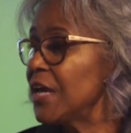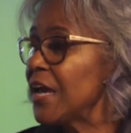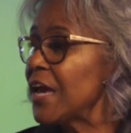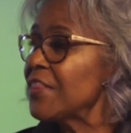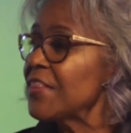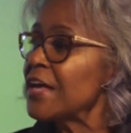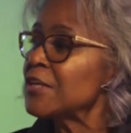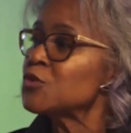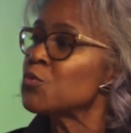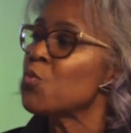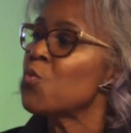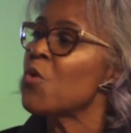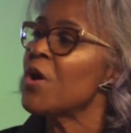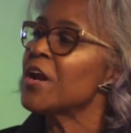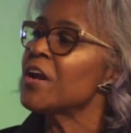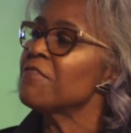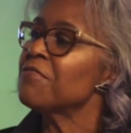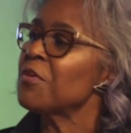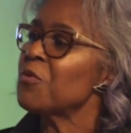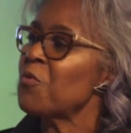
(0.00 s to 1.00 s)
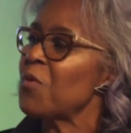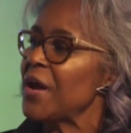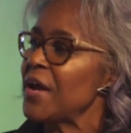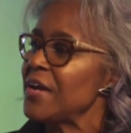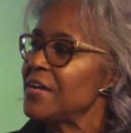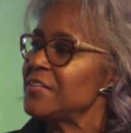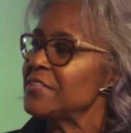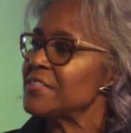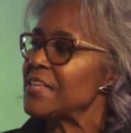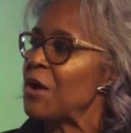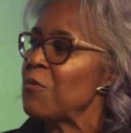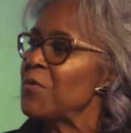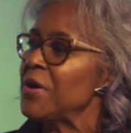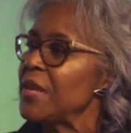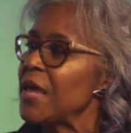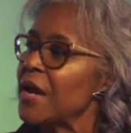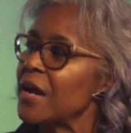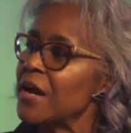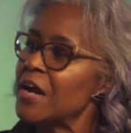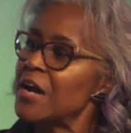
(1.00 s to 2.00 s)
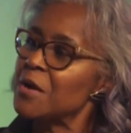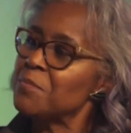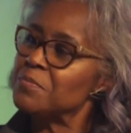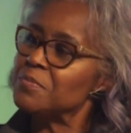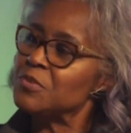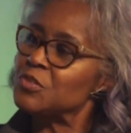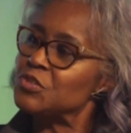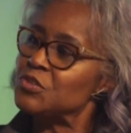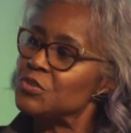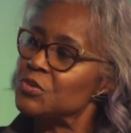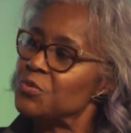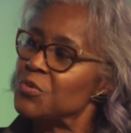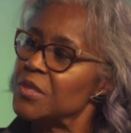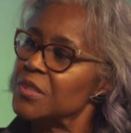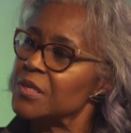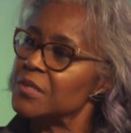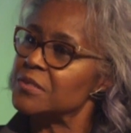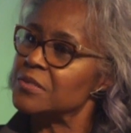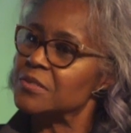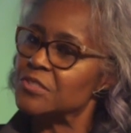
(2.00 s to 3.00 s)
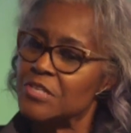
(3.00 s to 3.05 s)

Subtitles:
And that's one of the ways that when the